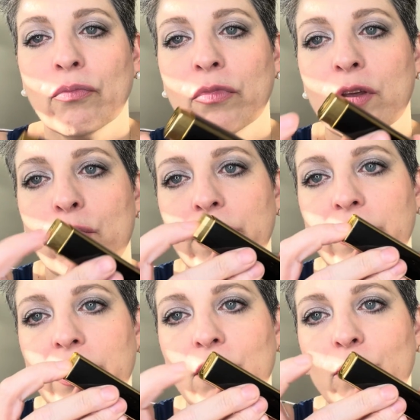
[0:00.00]
the one
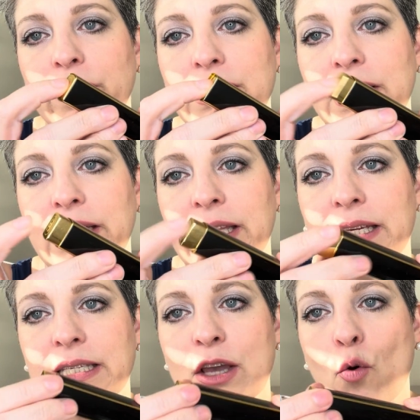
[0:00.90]
that opens like
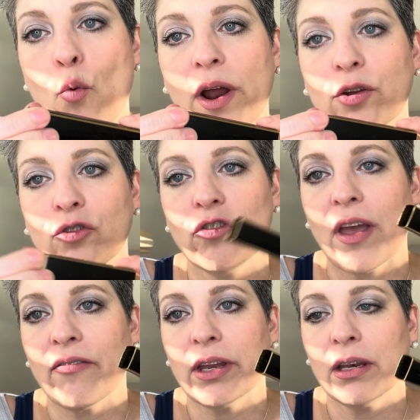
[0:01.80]
this,
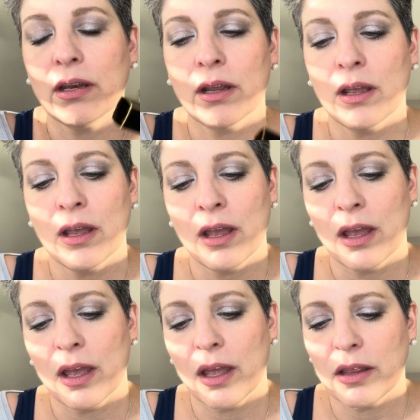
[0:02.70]
107.
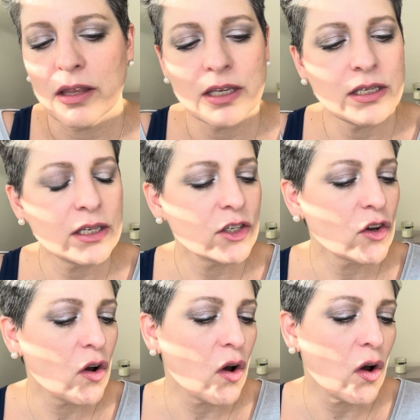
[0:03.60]
And this is
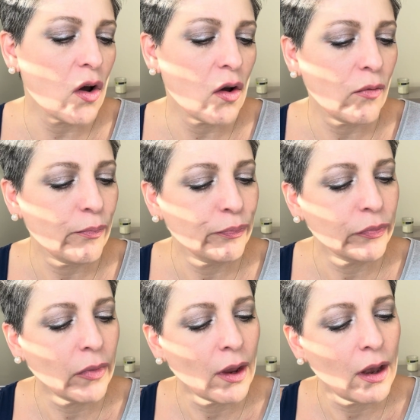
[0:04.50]
called
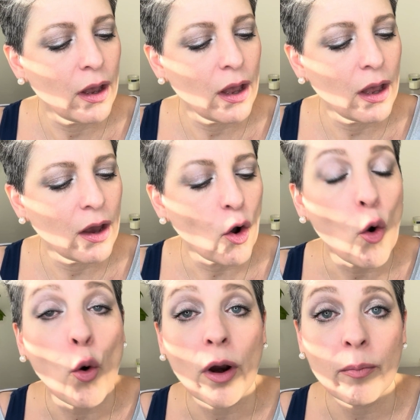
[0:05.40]

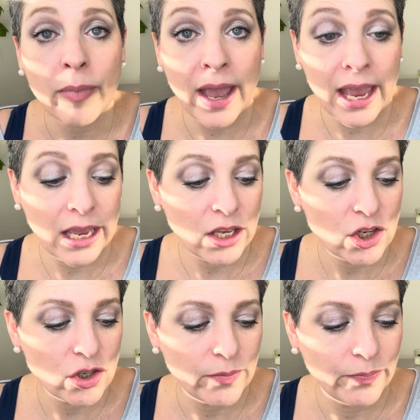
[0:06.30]
Or
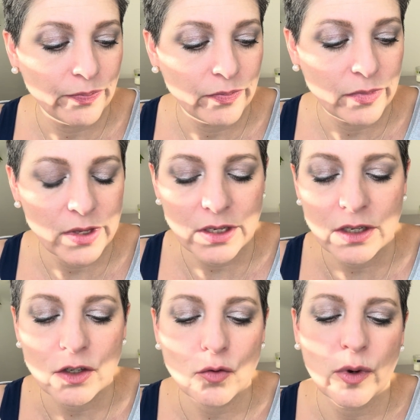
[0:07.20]
Beige. This
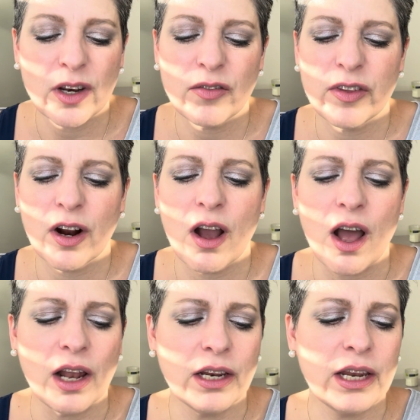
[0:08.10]
is one of their
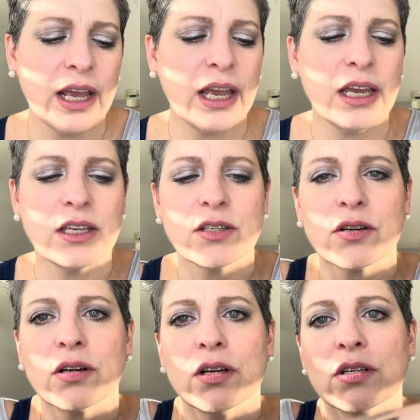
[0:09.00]
holidays
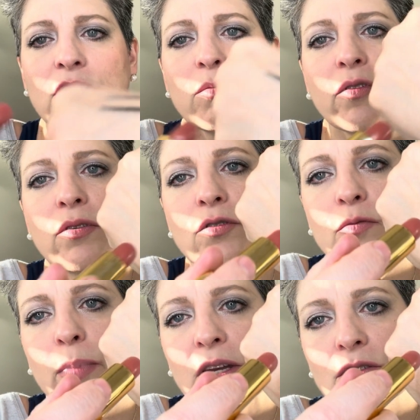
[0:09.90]
or some of those
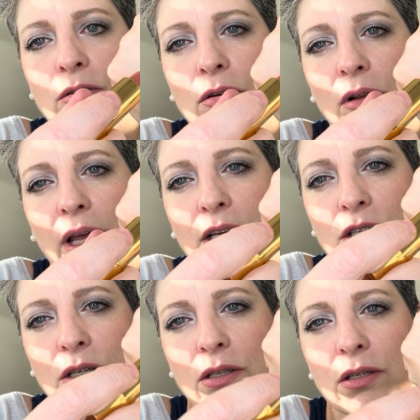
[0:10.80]
special
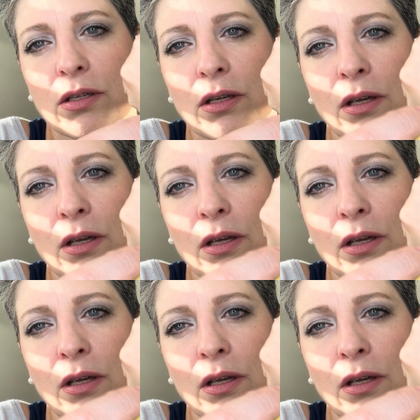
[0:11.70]
collections,